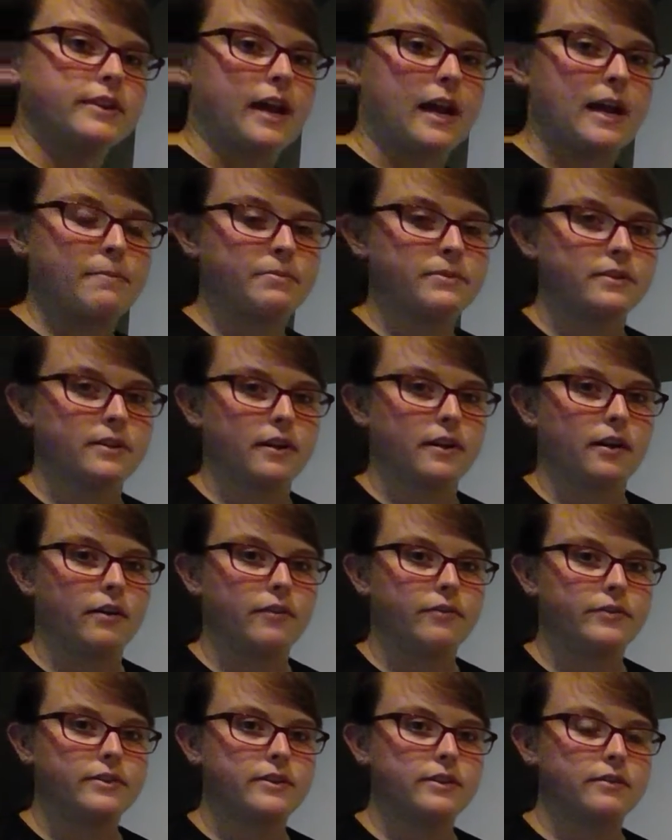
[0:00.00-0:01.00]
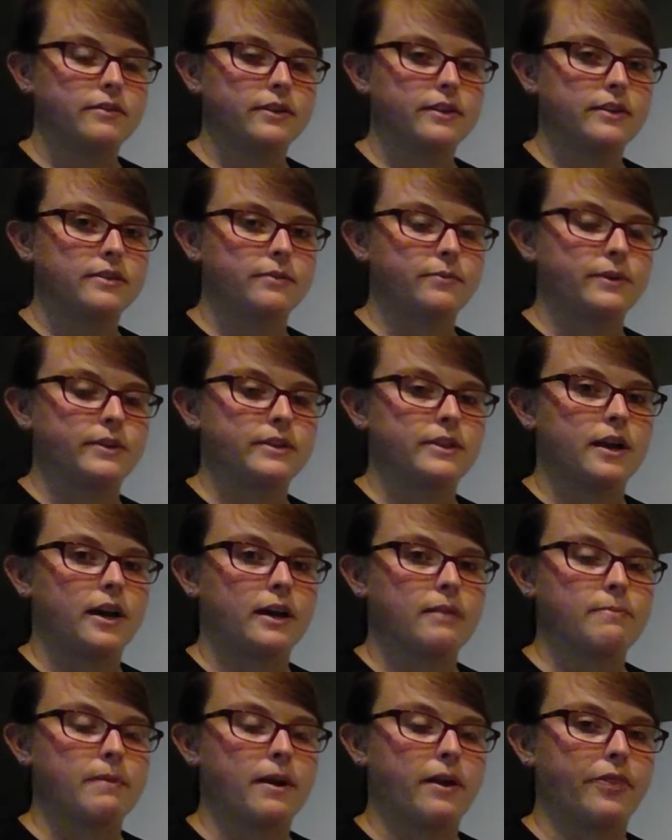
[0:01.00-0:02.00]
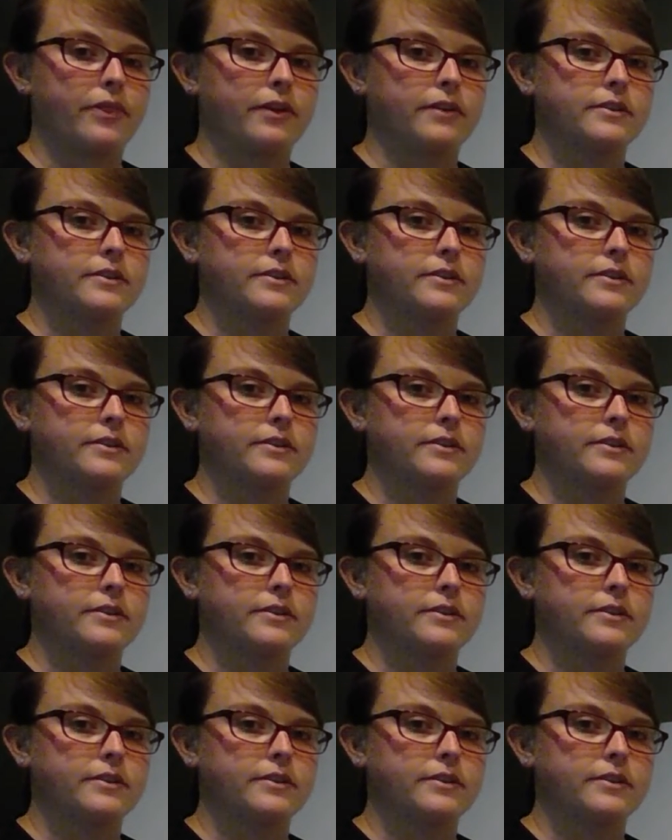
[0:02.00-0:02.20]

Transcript: types of series that we talk about.